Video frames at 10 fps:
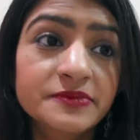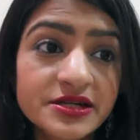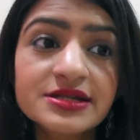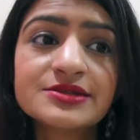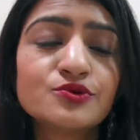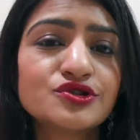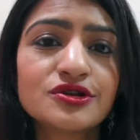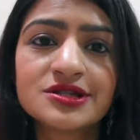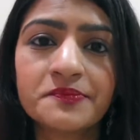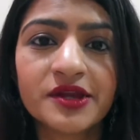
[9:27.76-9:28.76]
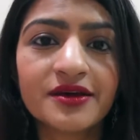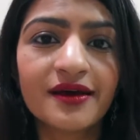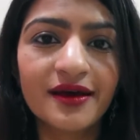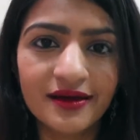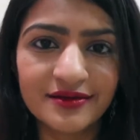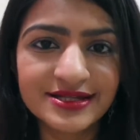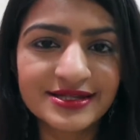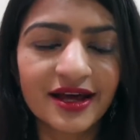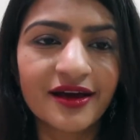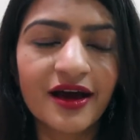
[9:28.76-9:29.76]
this was just something
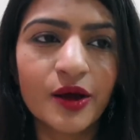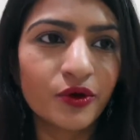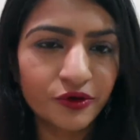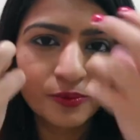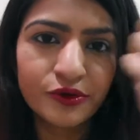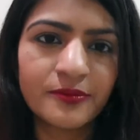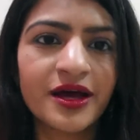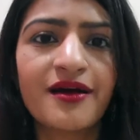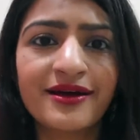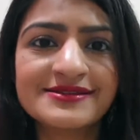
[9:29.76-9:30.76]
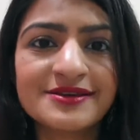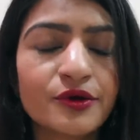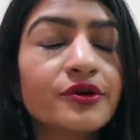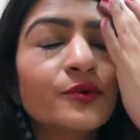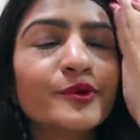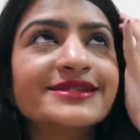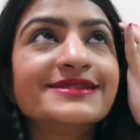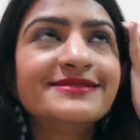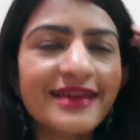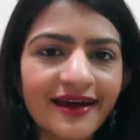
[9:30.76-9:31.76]
else. Like, I want to pull my eyes out. It was
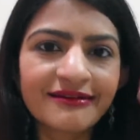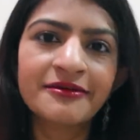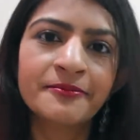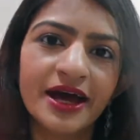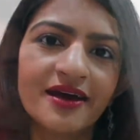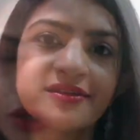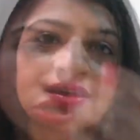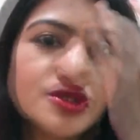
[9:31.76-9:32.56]
that bad.